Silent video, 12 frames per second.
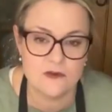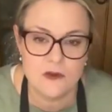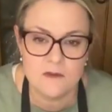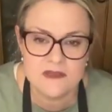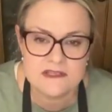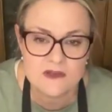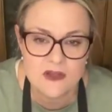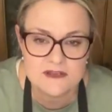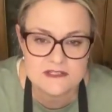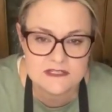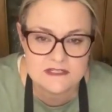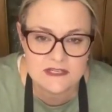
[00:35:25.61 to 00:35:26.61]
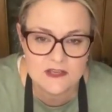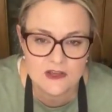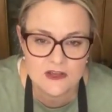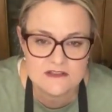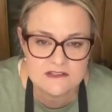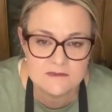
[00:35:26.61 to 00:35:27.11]
So I'm excited to
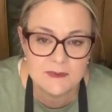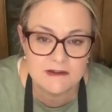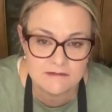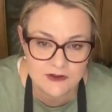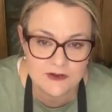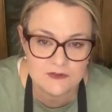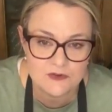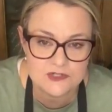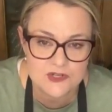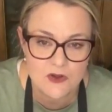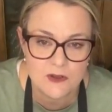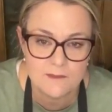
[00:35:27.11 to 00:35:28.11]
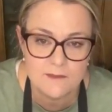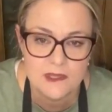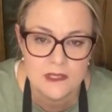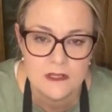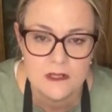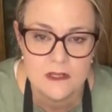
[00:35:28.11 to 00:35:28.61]
see her because it's been a very long time.